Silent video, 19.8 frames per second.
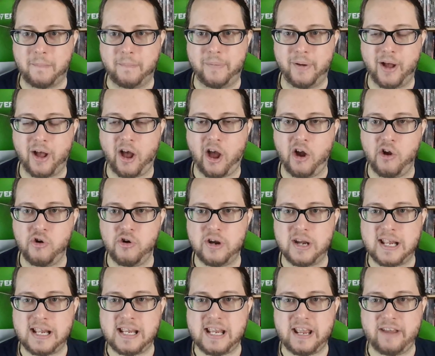but
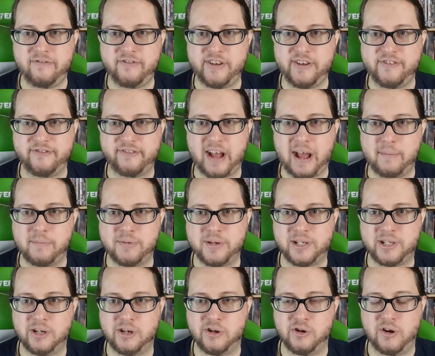only if you've
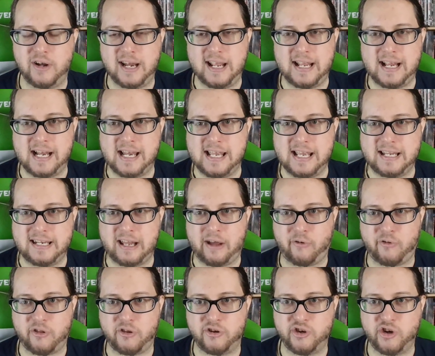absolutely cleared
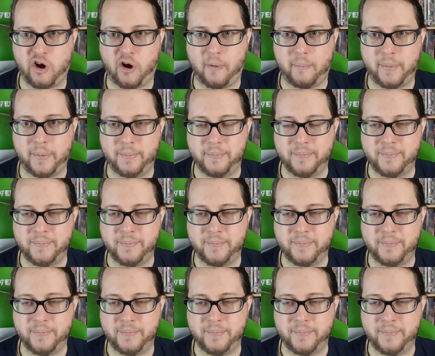out the shop.